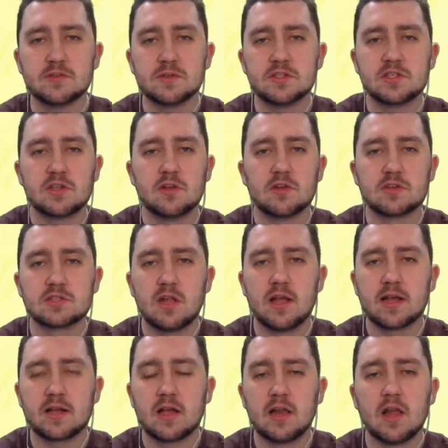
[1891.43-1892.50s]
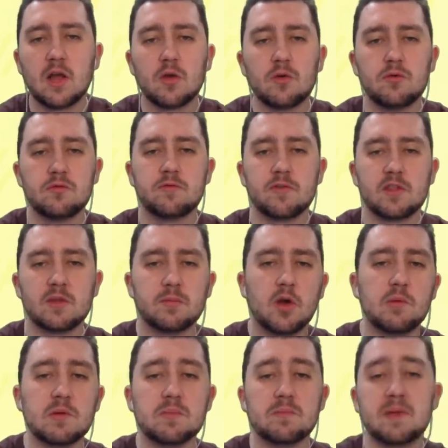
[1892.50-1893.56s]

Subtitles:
It just looks like a loan for the moment.